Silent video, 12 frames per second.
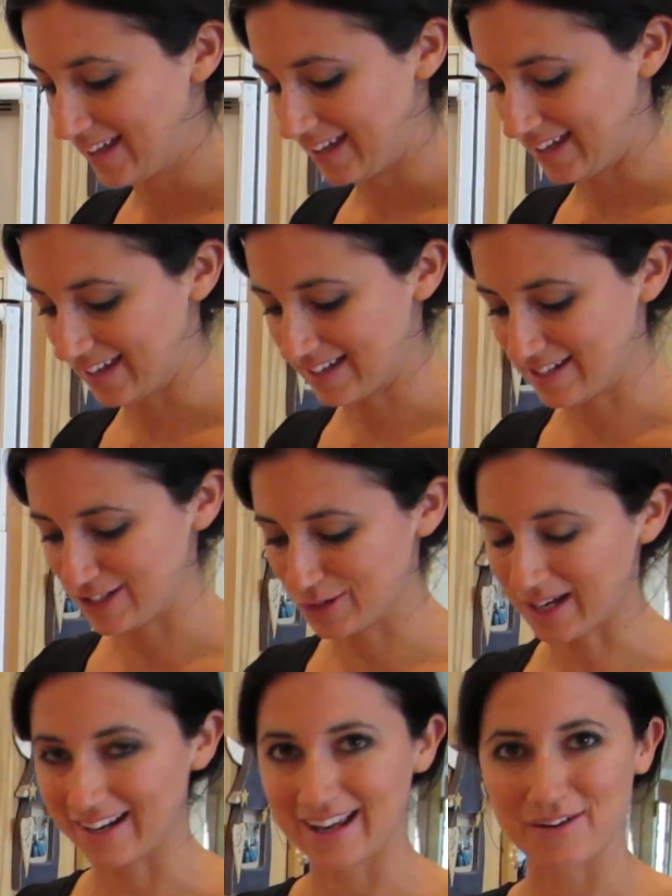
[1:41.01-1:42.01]
and you
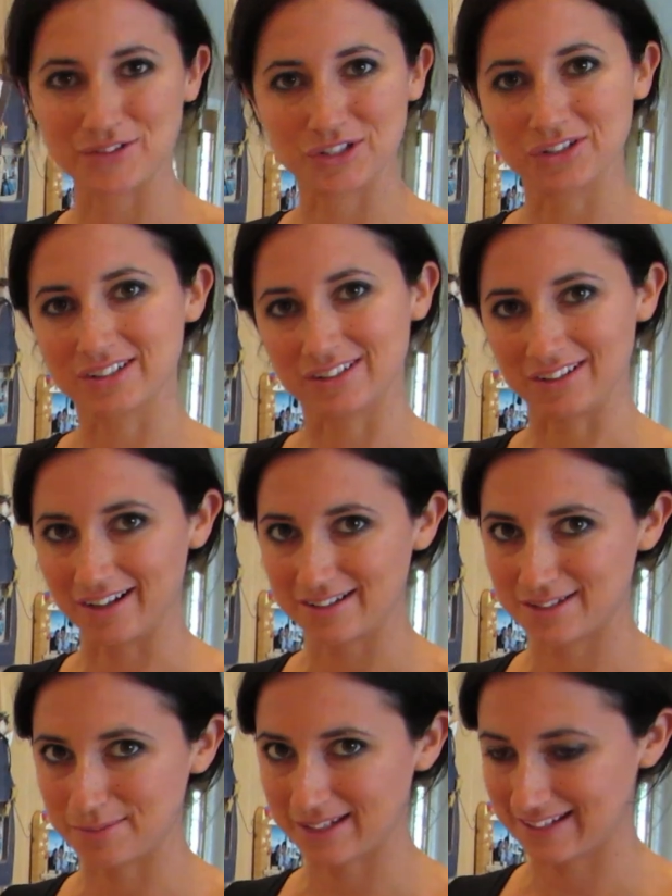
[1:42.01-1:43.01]
kind of have to cook it a lot
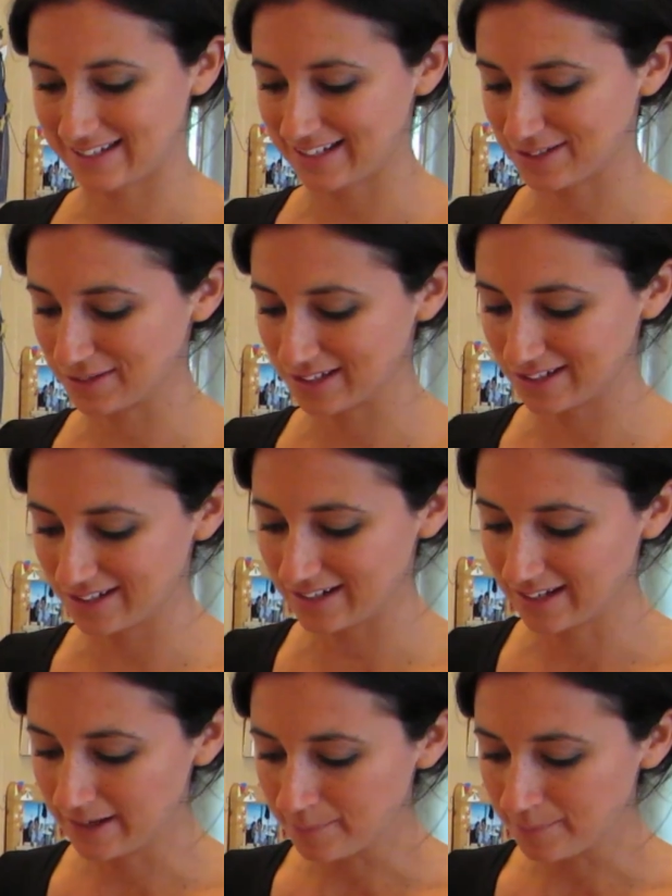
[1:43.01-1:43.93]
to make it taste really good.